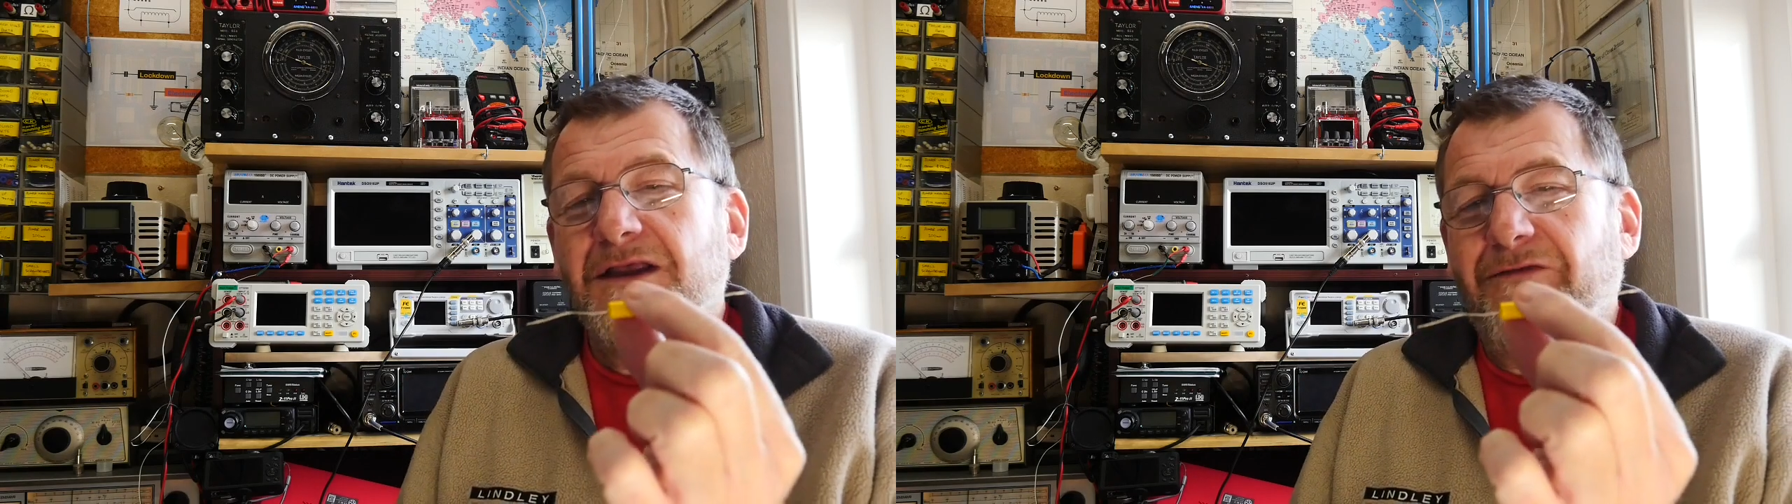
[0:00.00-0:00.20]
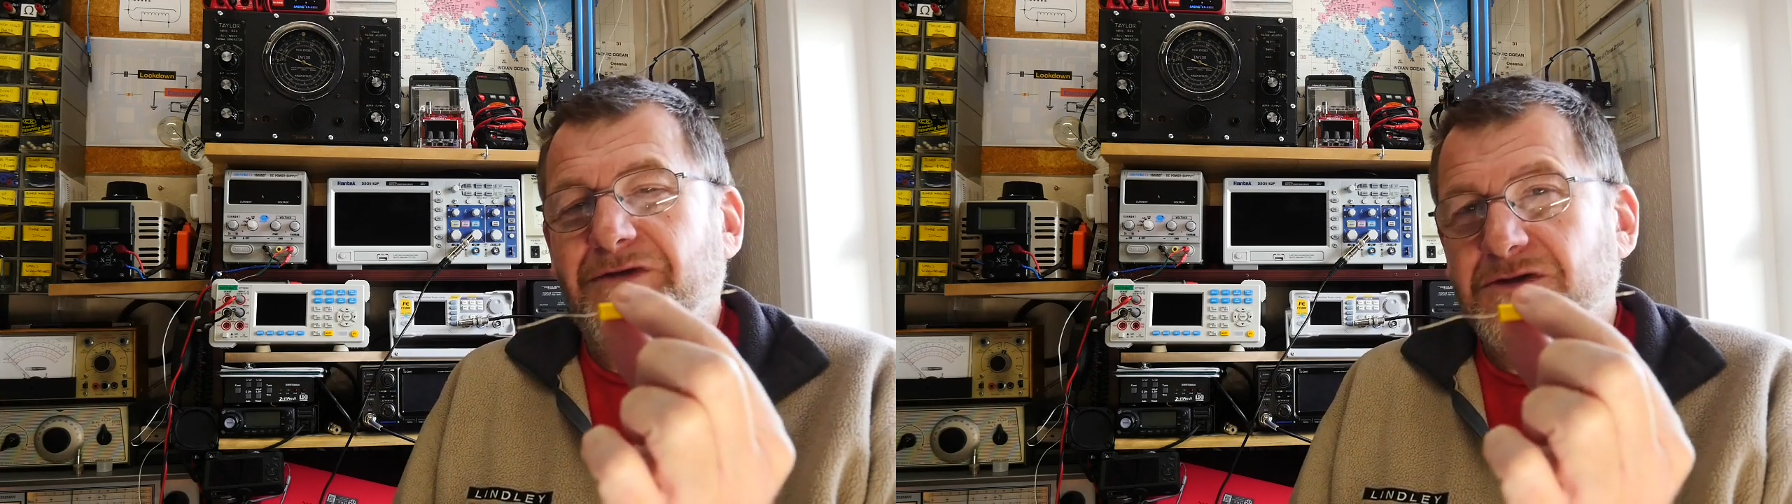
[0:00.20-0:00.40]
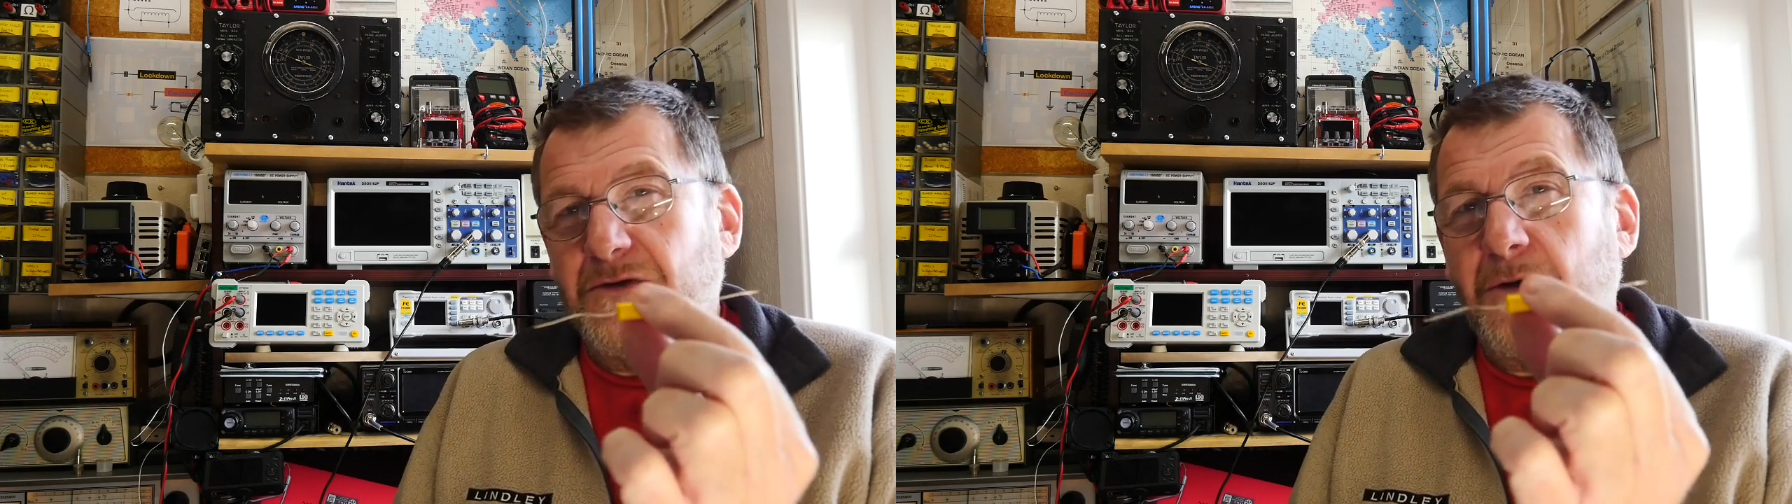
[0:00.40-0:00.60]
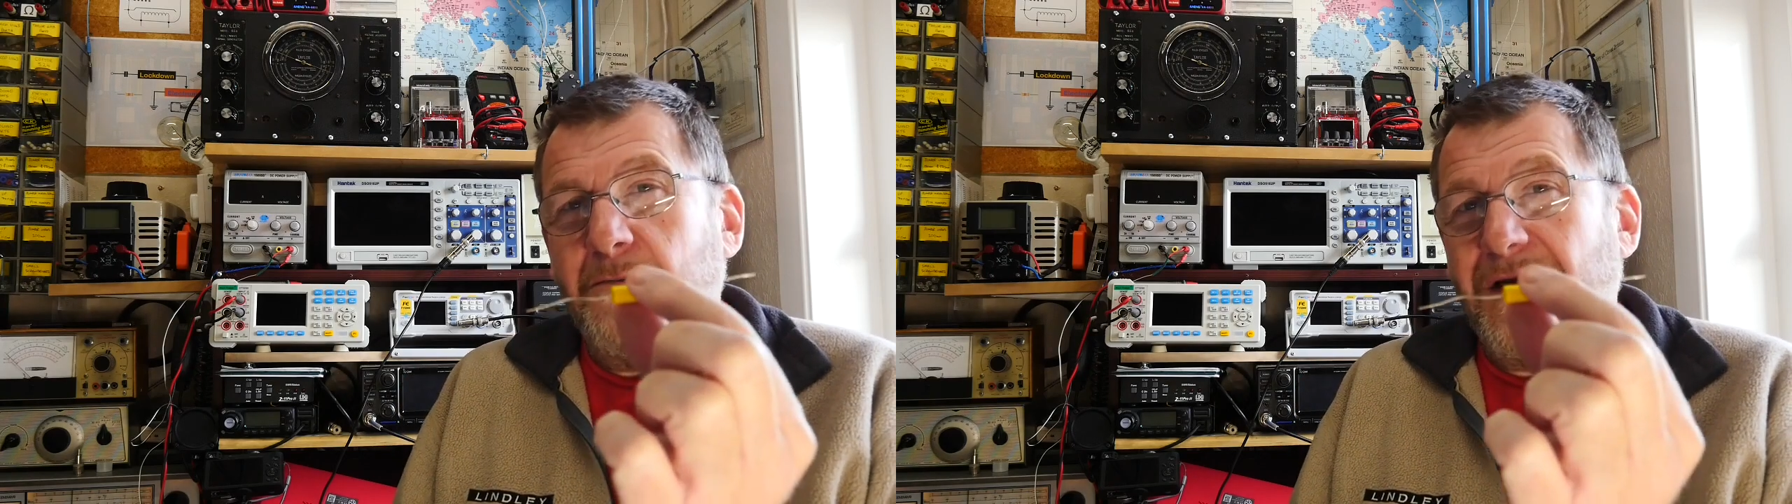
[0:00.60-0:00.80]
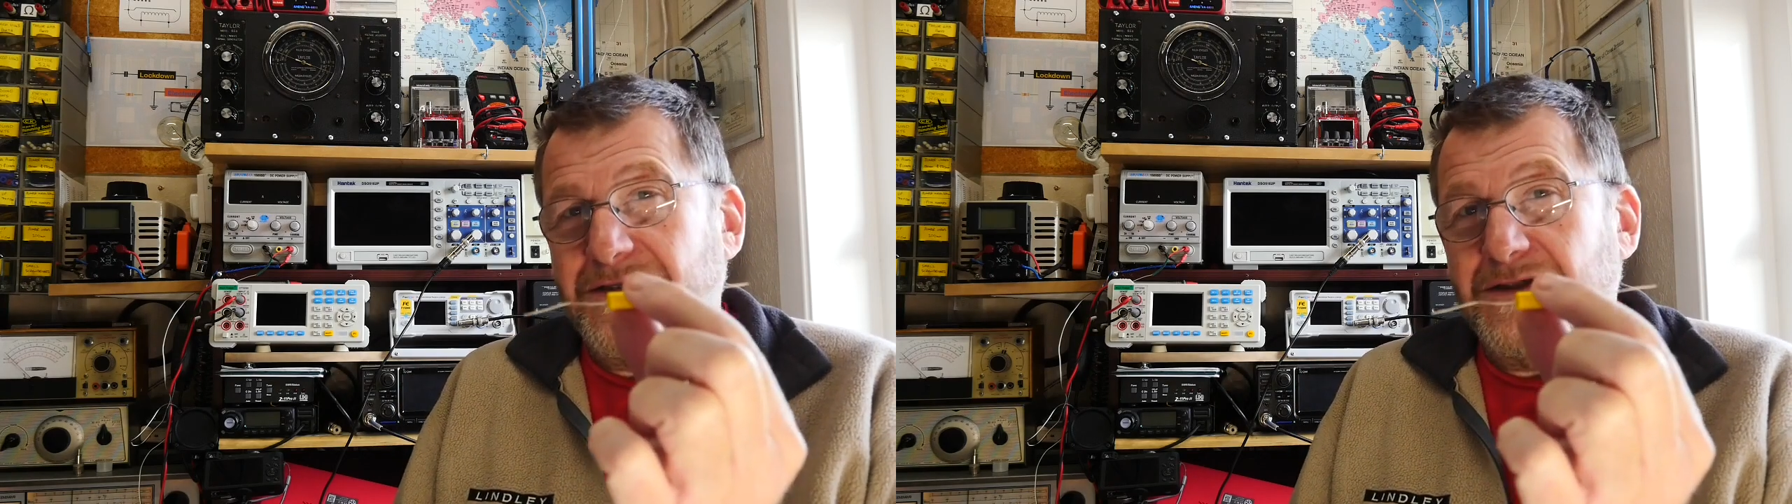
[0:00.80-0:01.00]
having some
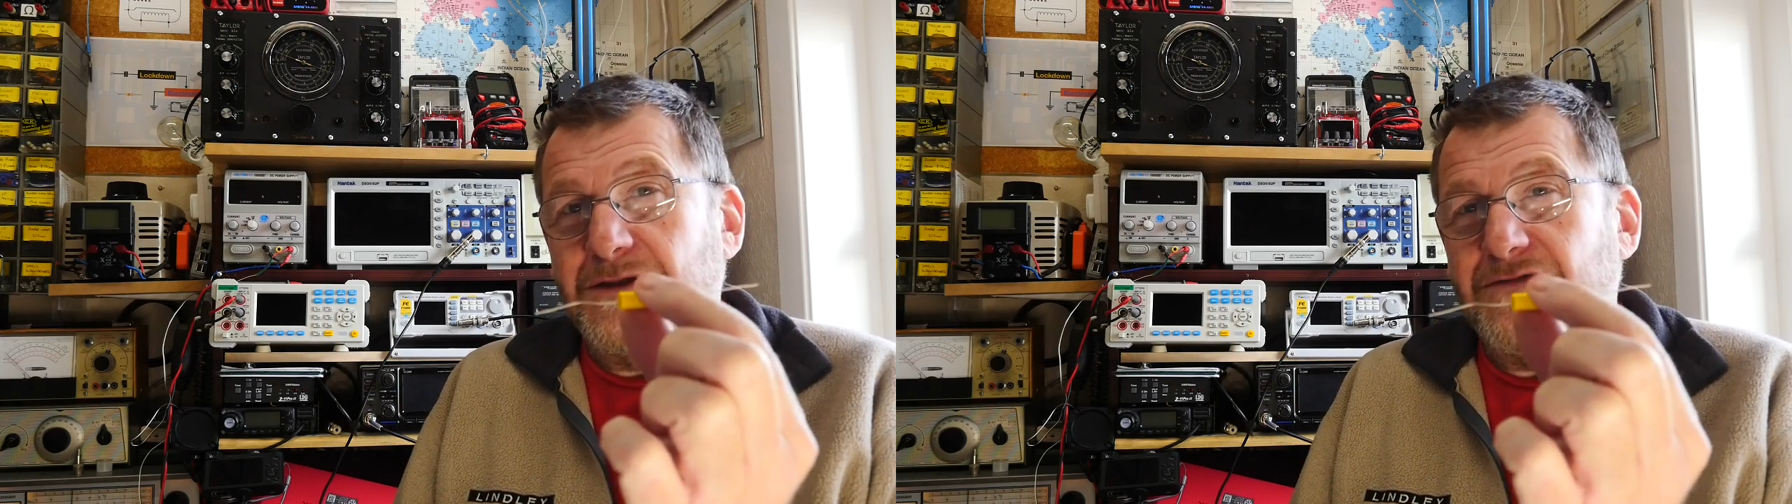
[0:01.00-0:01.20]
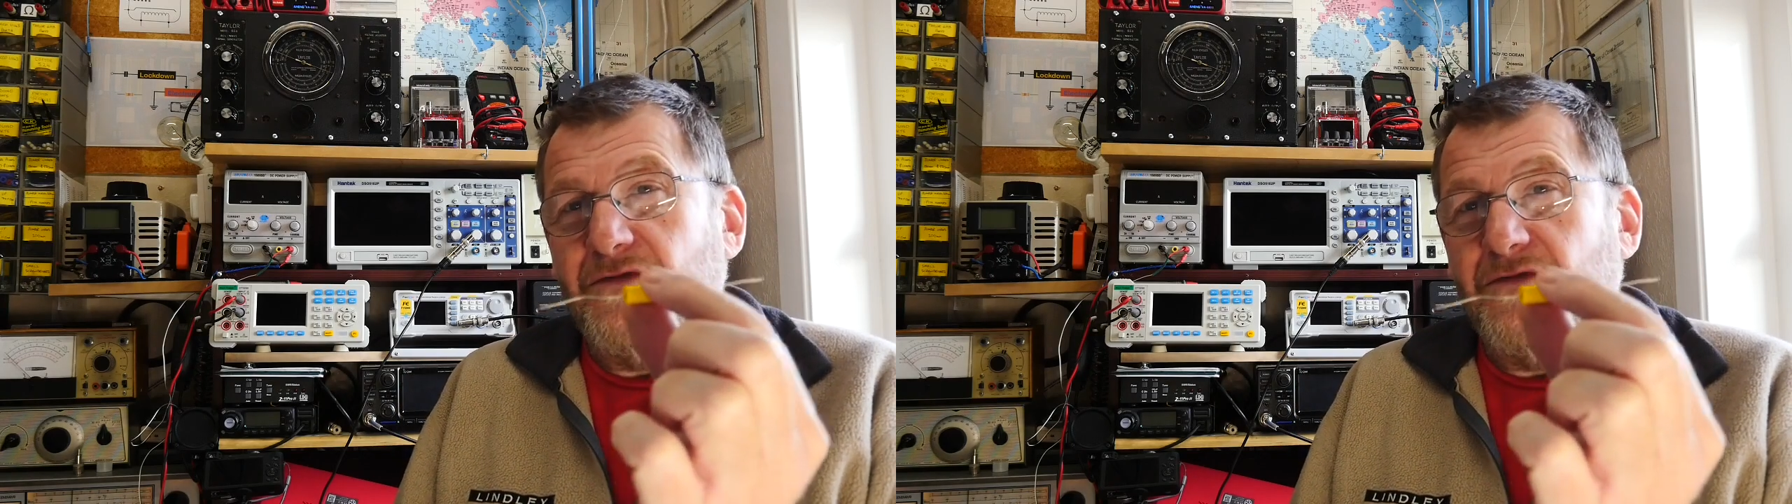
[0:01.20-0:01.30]
capacitance